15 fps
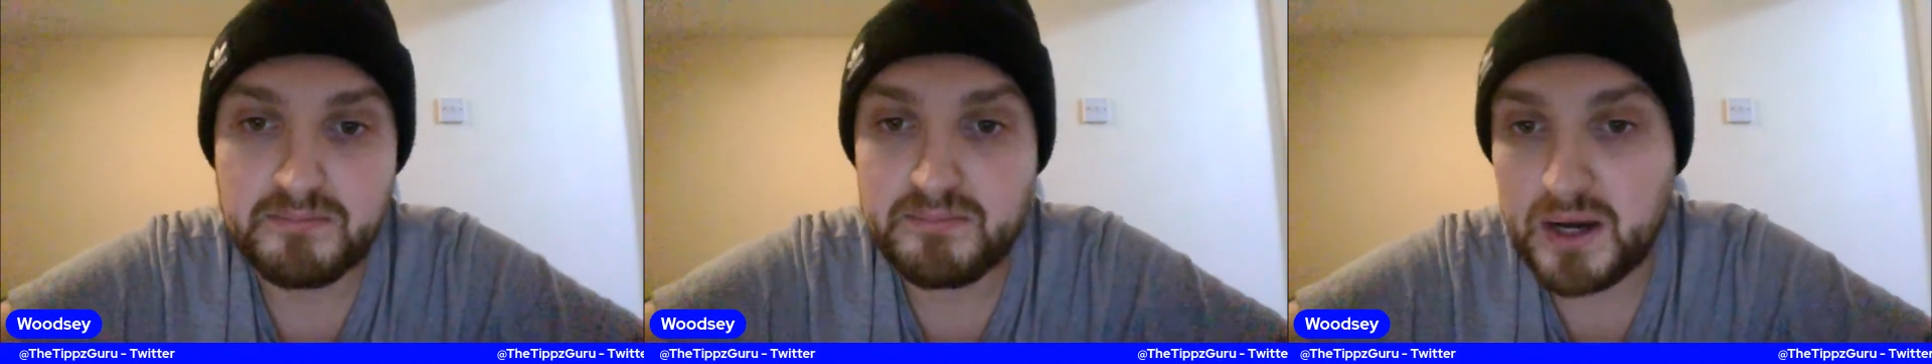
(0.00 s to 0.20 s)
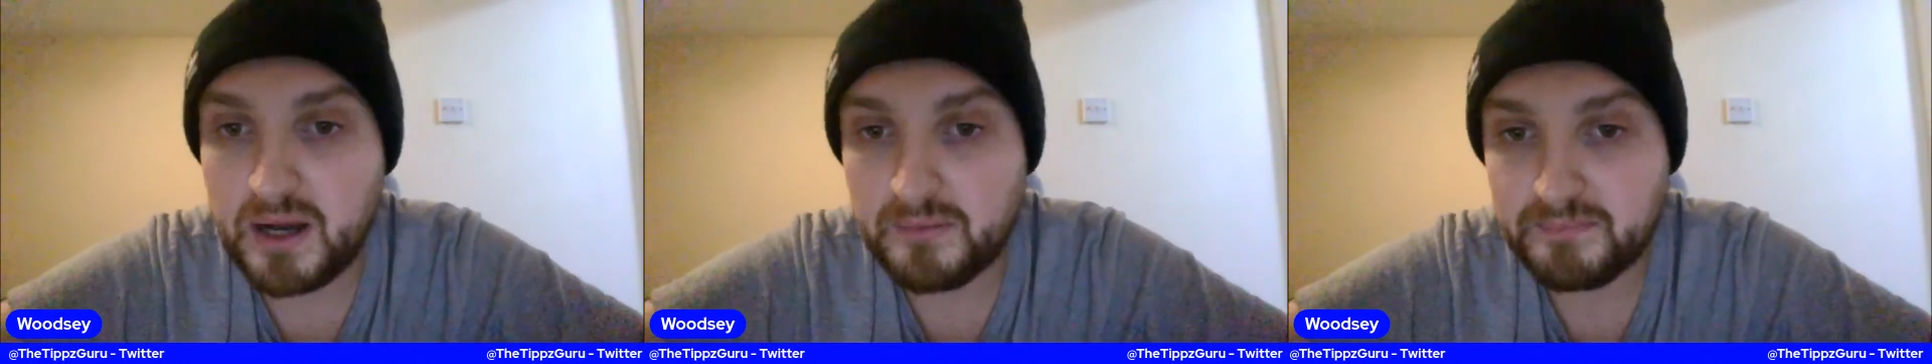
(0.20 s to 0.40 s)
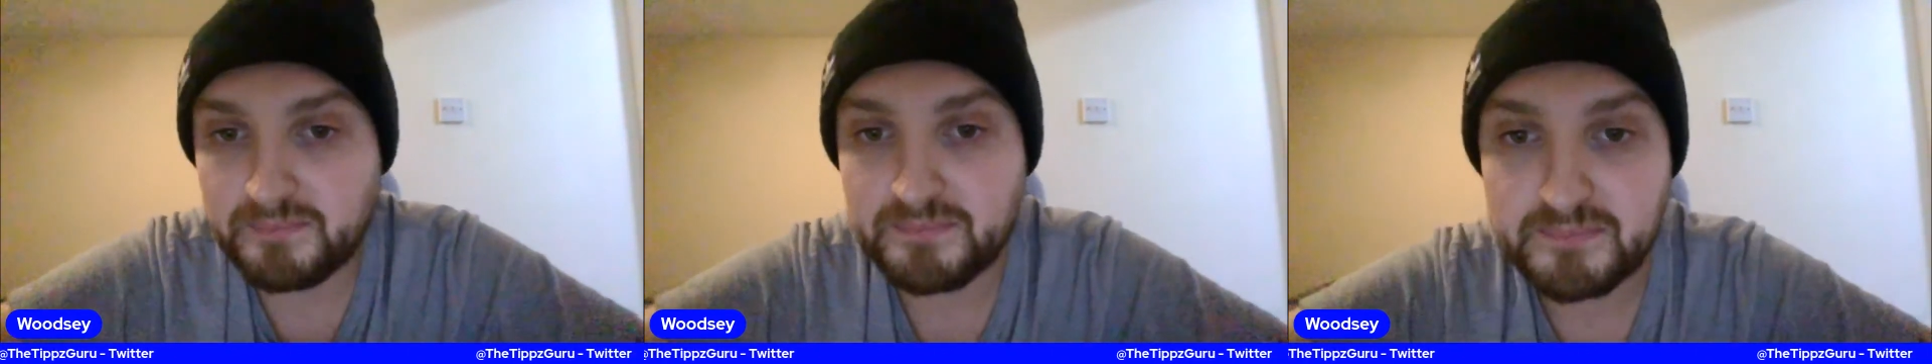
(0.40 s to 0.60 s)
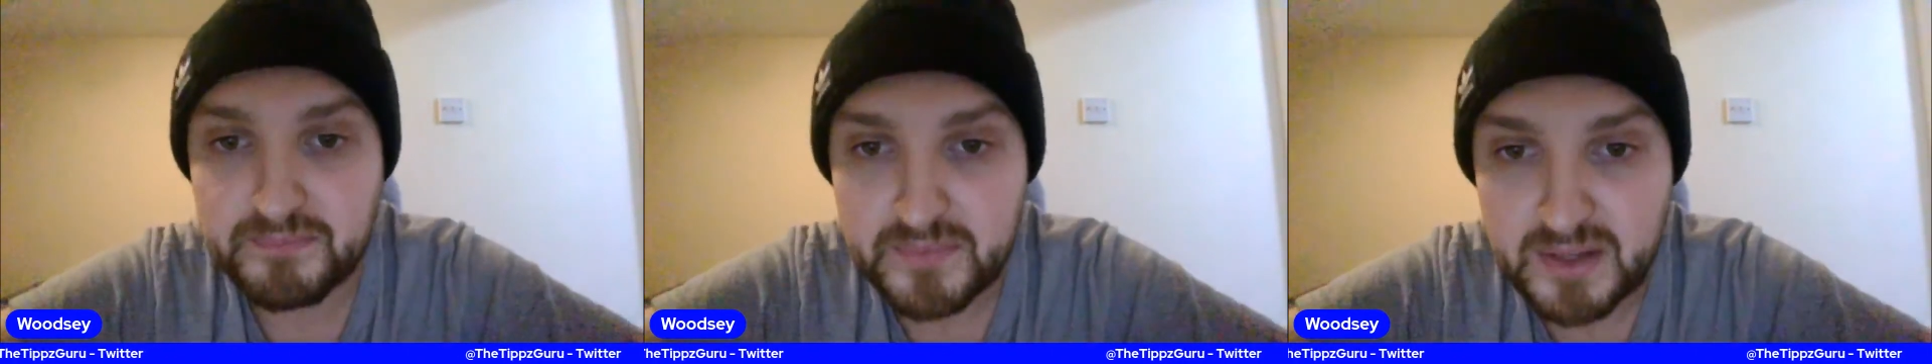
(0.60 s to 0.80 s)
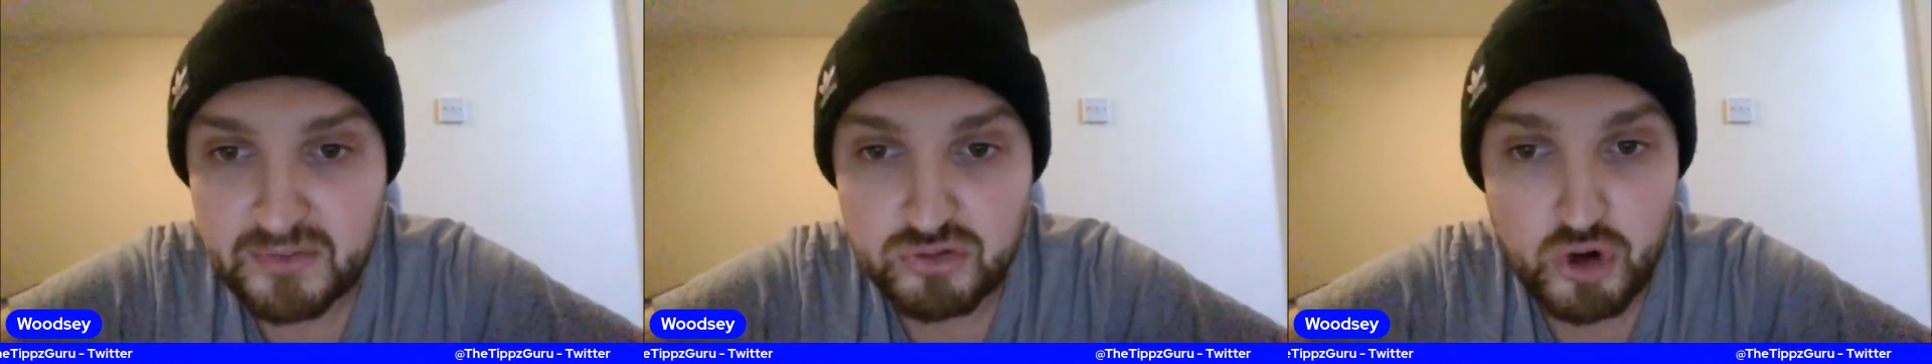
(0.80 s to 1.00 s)
But
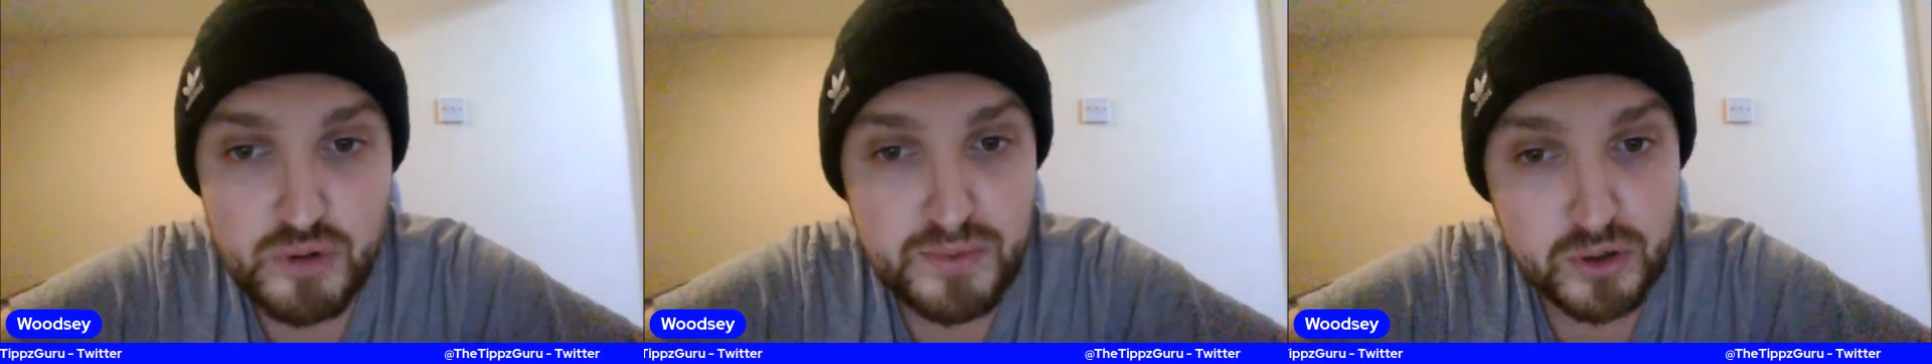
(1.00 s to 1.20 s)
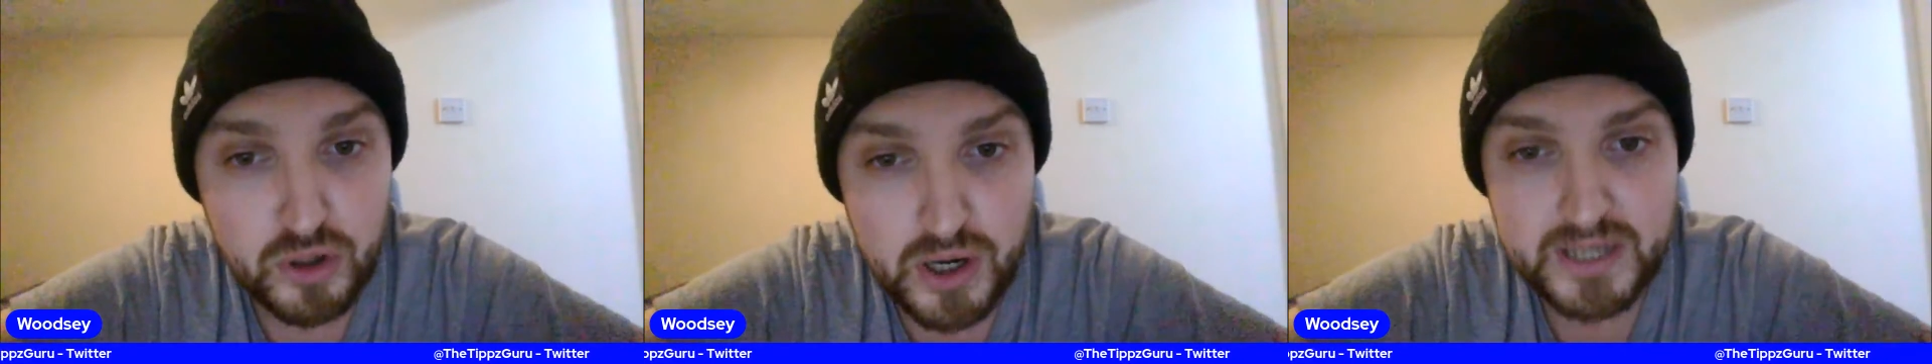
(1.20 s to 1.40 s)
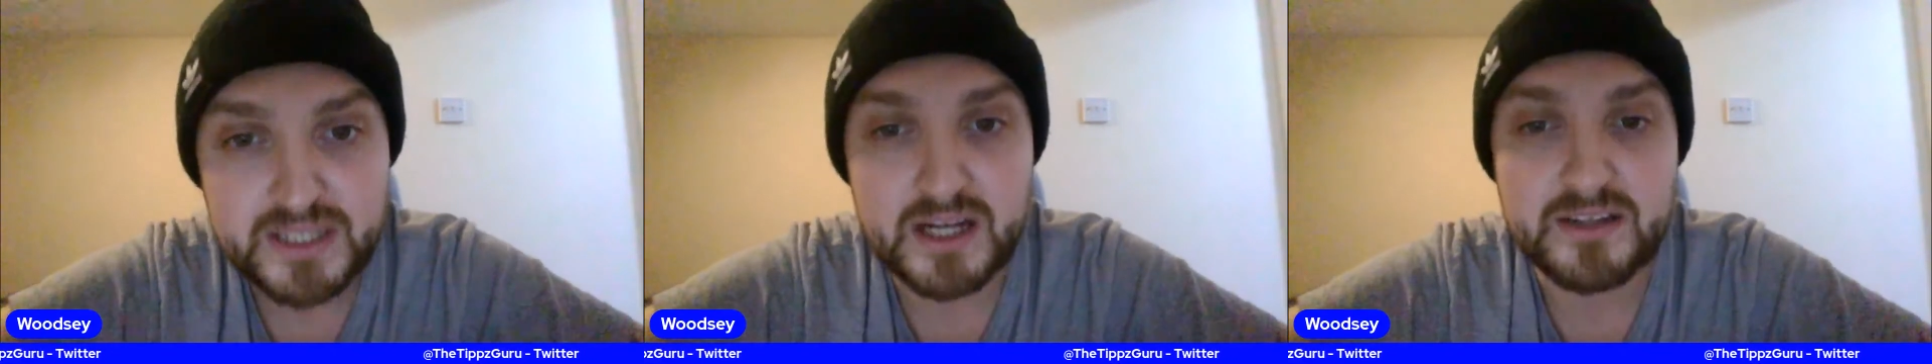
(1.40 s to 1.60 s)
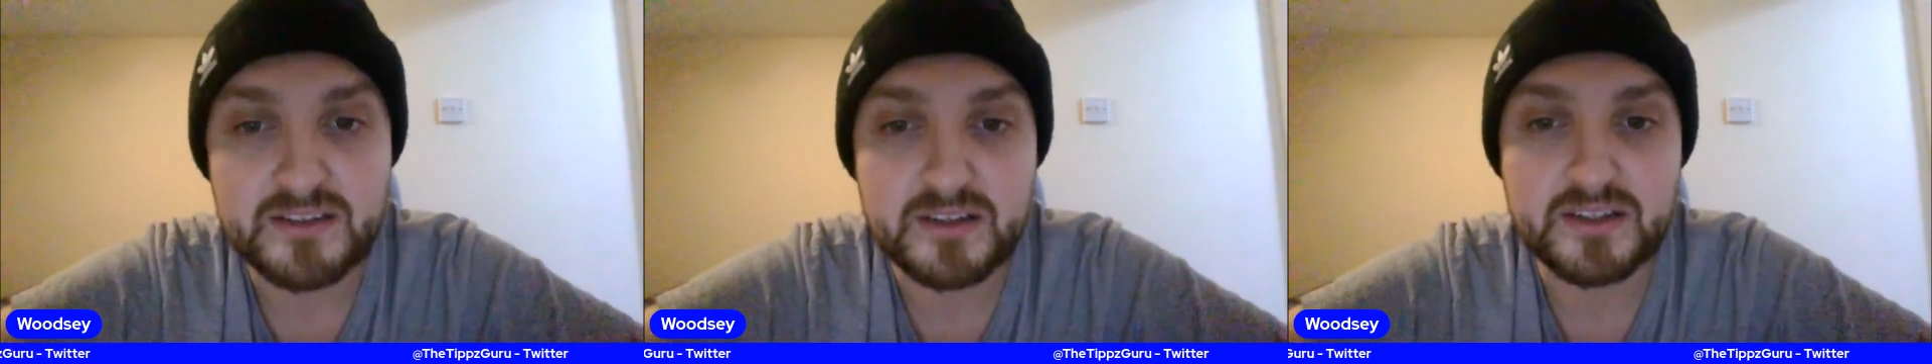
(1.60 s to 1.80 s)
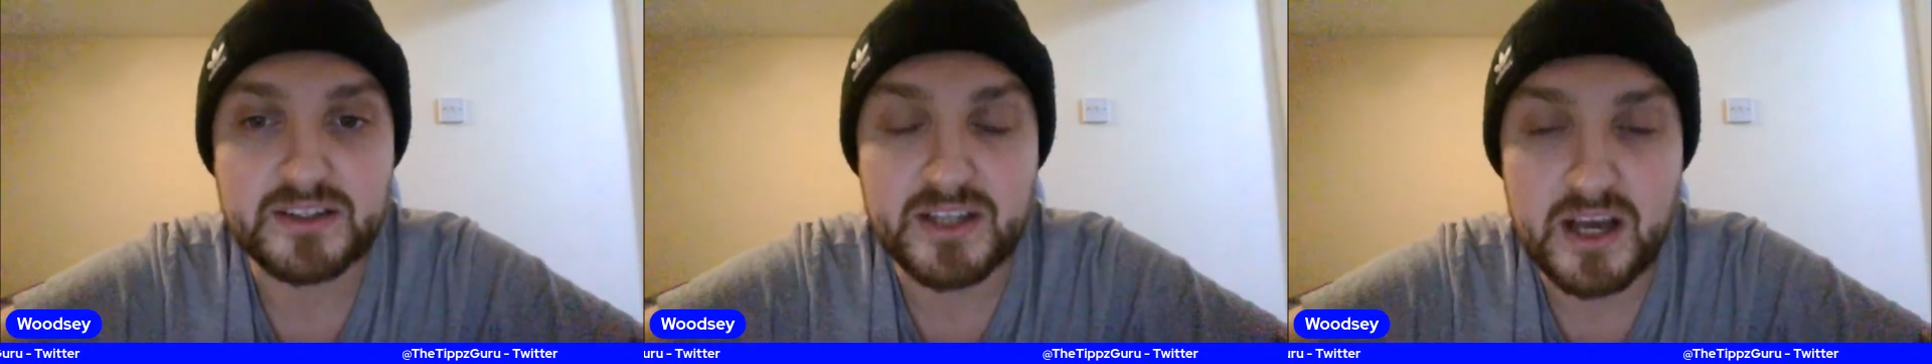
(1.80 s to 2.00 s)
if Royal
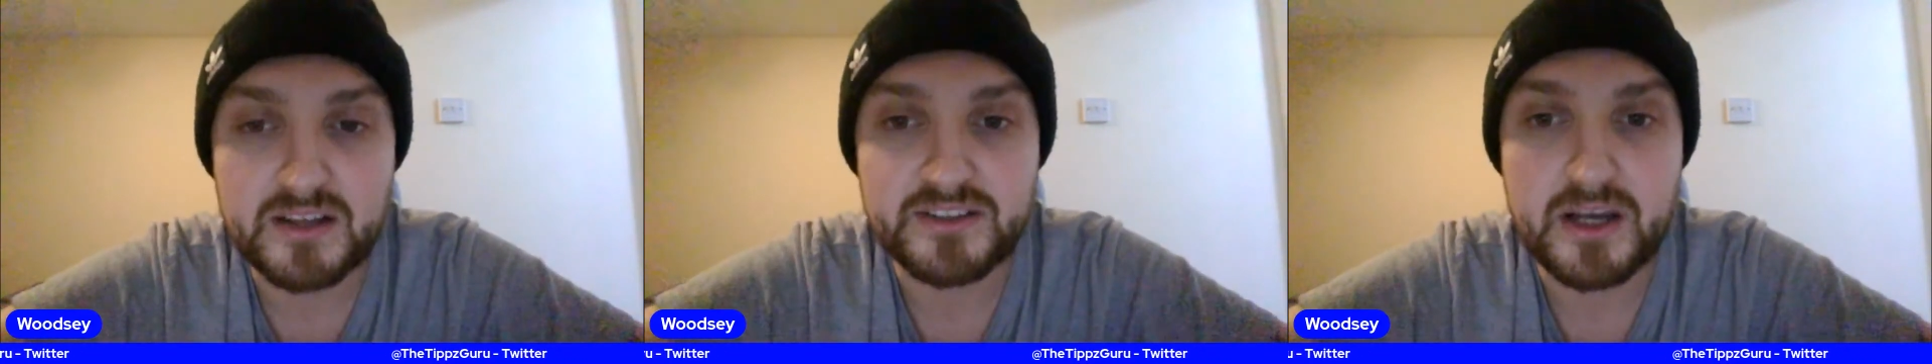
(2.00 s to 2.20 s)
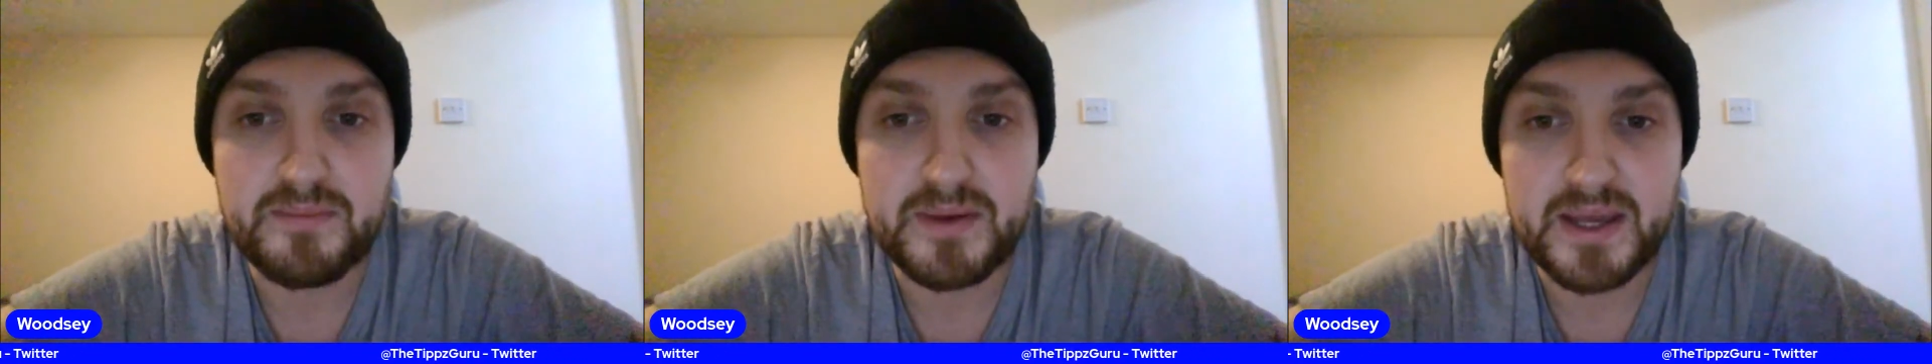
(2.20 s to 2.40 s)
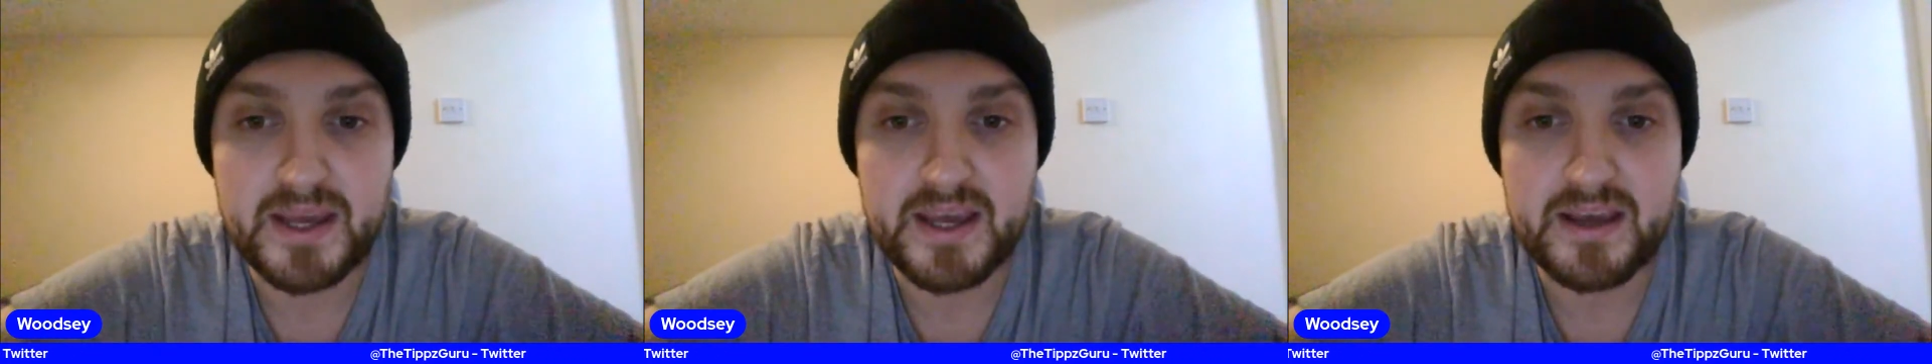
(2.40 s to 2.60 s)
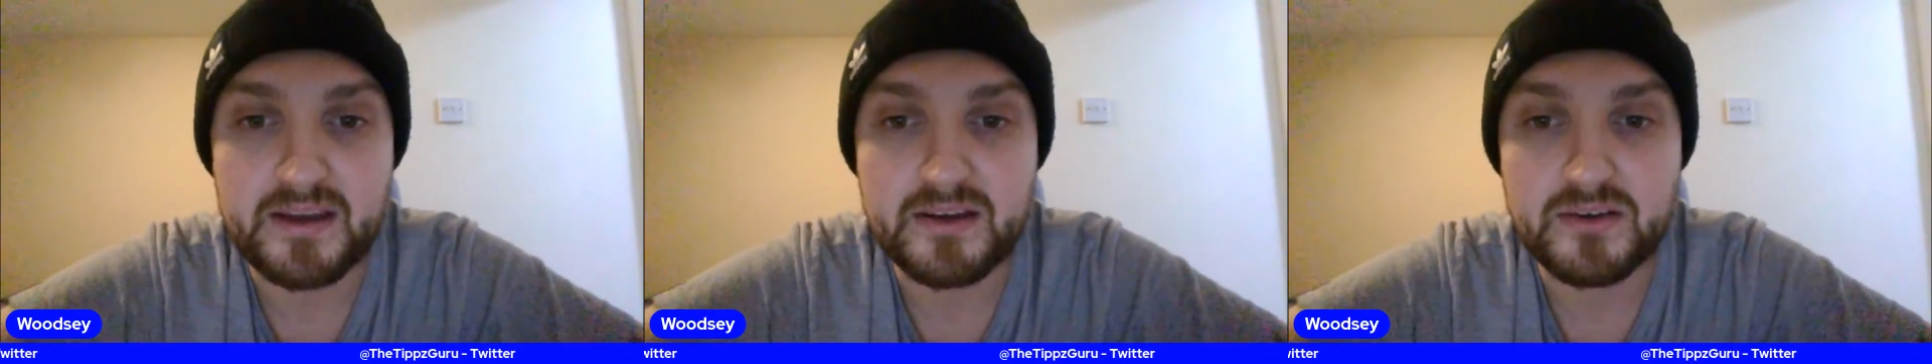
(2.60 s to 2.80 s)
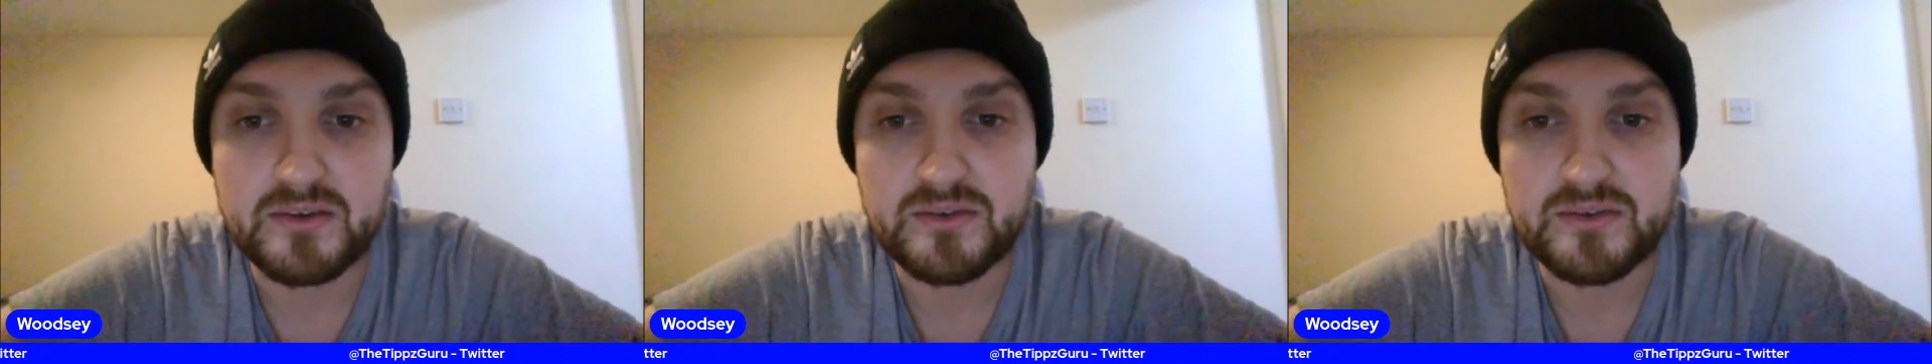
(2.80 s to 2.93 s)
Burgai turns up here,